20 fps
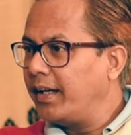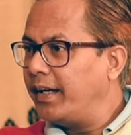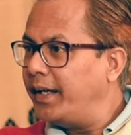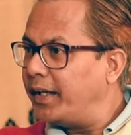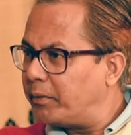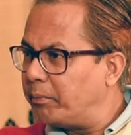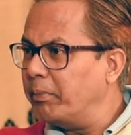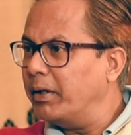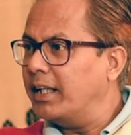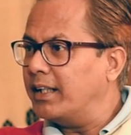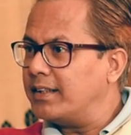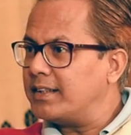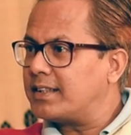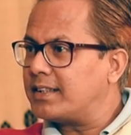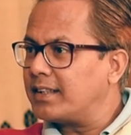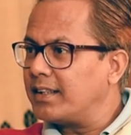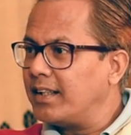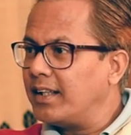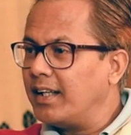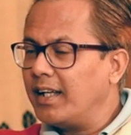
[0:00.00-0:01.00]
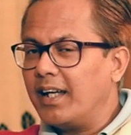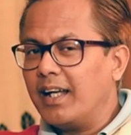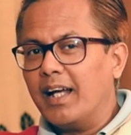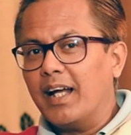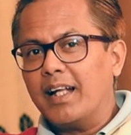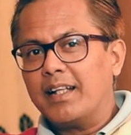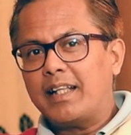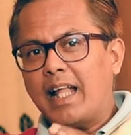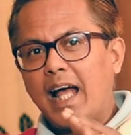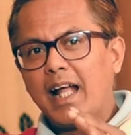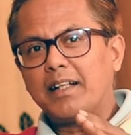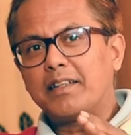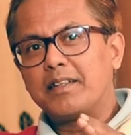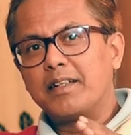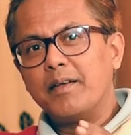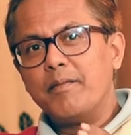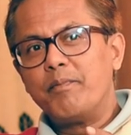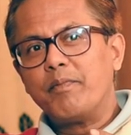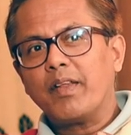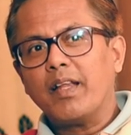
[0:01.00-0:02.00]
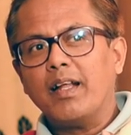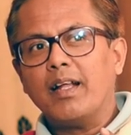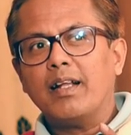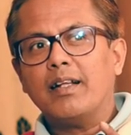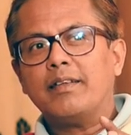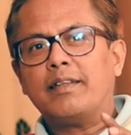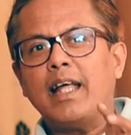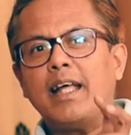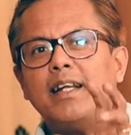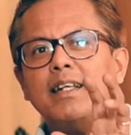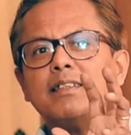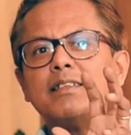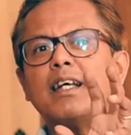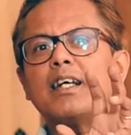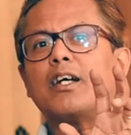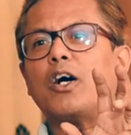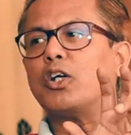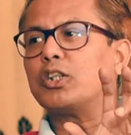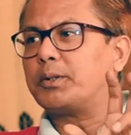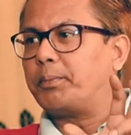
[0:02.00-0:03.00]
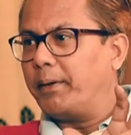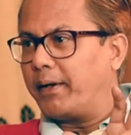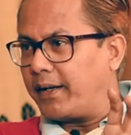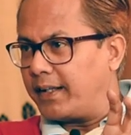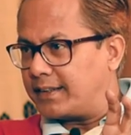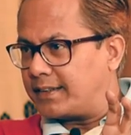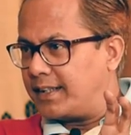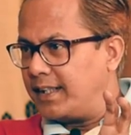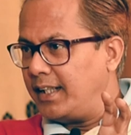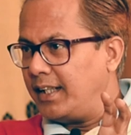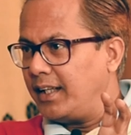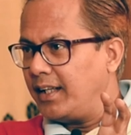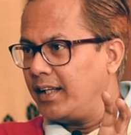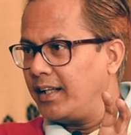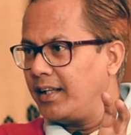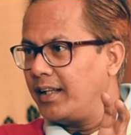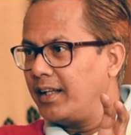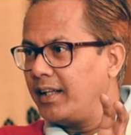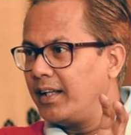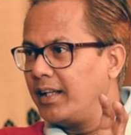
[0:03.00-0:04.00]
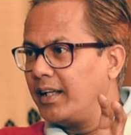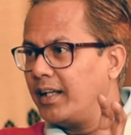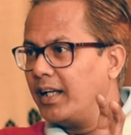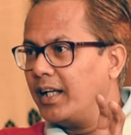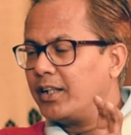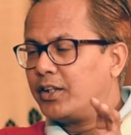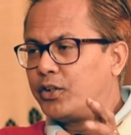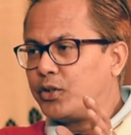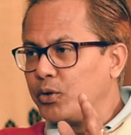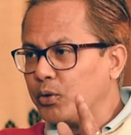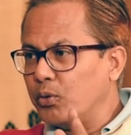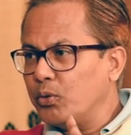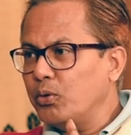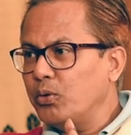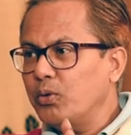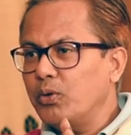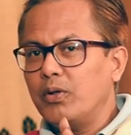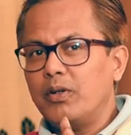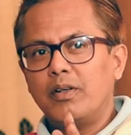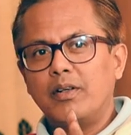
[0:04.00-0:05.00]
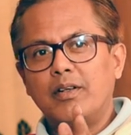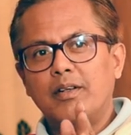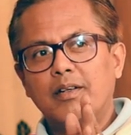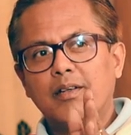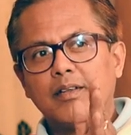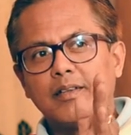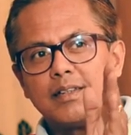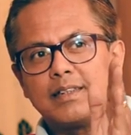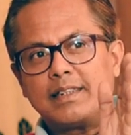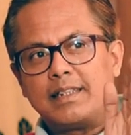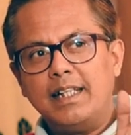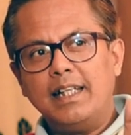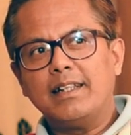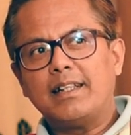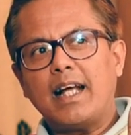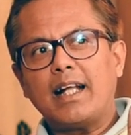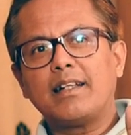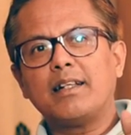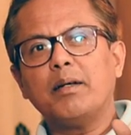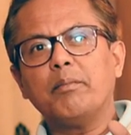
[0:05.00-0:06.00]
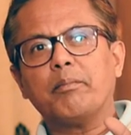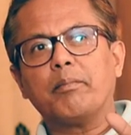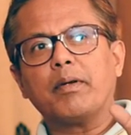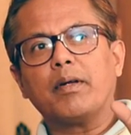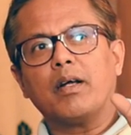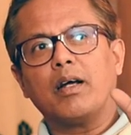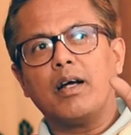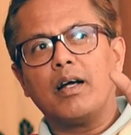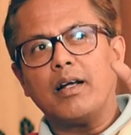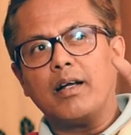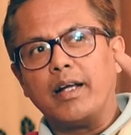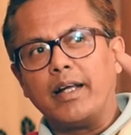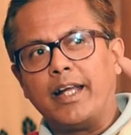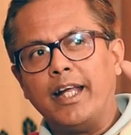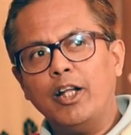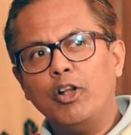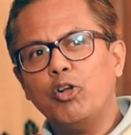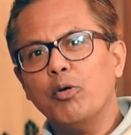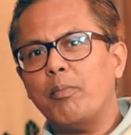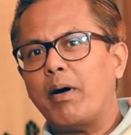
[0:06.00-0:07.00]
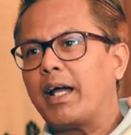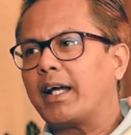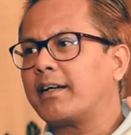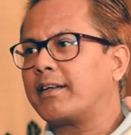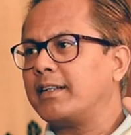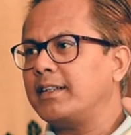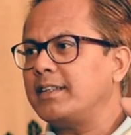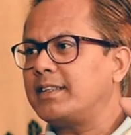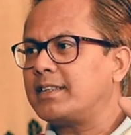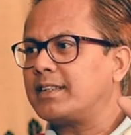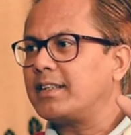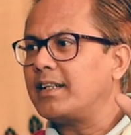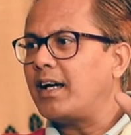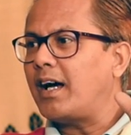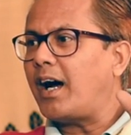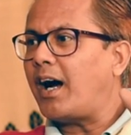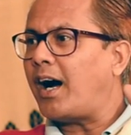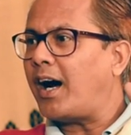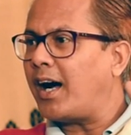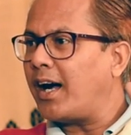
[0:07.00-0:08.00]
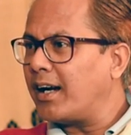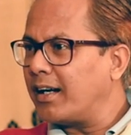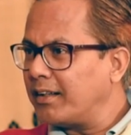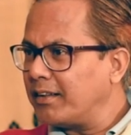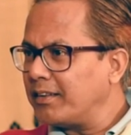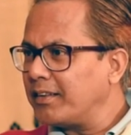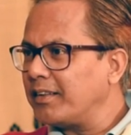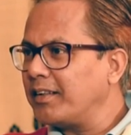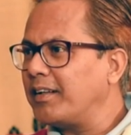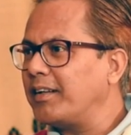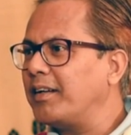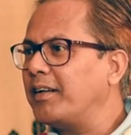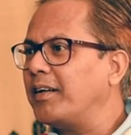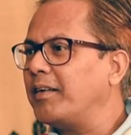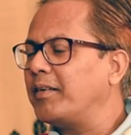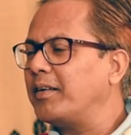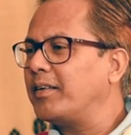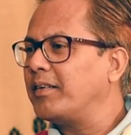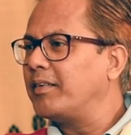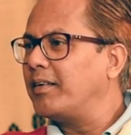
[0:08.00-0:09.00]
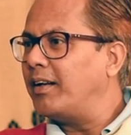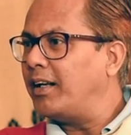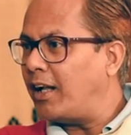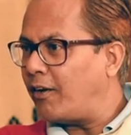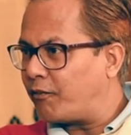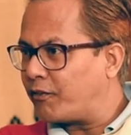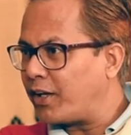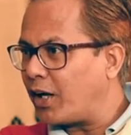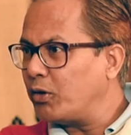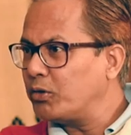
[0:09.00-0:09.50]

It means that there is a conspiracy to see that the Hindu migrants are left